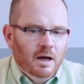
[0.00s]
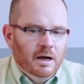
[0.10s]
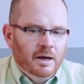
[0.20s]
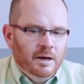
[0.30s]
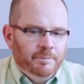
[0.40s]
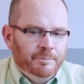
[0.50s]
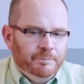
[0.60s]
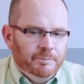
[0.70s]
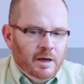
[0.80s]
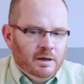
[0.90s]

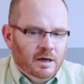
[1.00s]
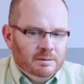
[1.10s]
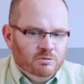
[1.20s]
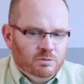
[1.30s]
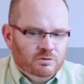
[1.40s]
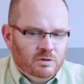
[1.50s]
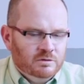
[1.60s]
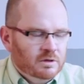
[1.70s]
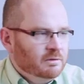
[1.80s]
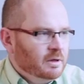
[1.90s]
and guide them towards
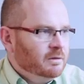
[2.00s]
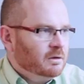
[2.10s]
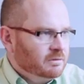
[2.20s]
content, then they'll